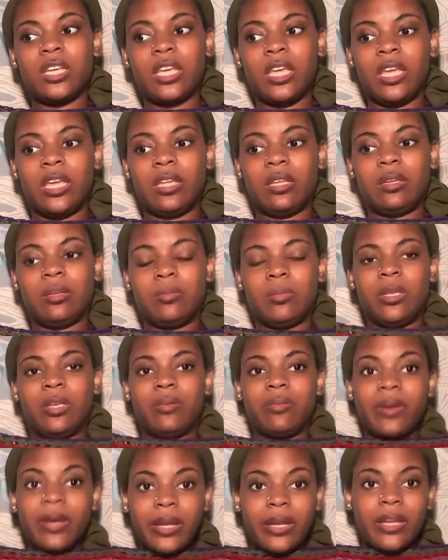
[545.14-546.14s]
and me
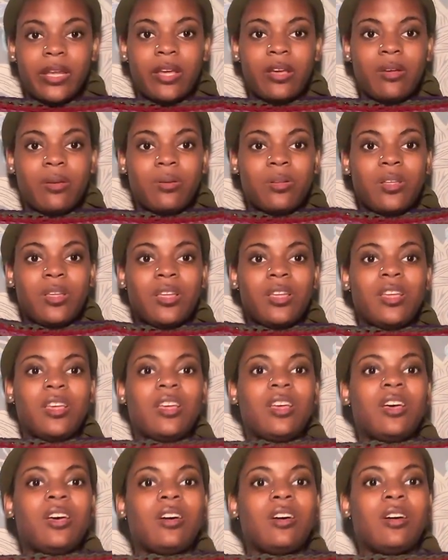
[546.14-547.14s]
right now.
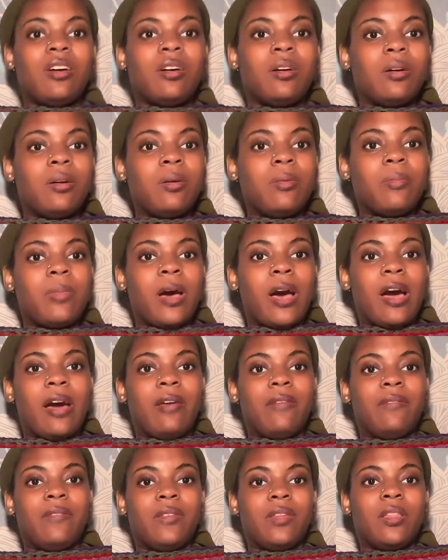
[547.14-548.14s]
I
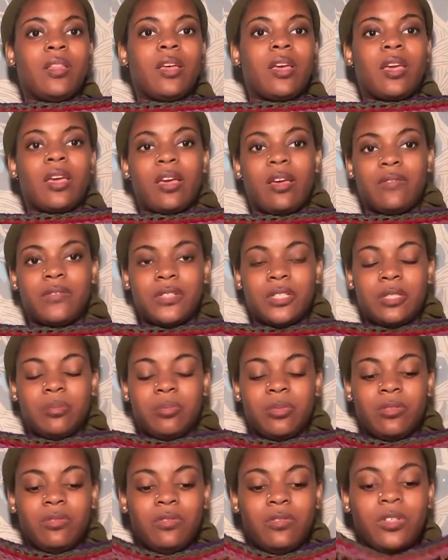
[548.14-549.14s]
feel like I've just
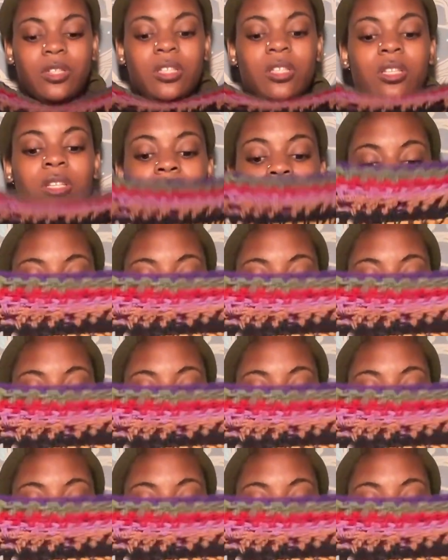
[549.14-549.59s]
been feeling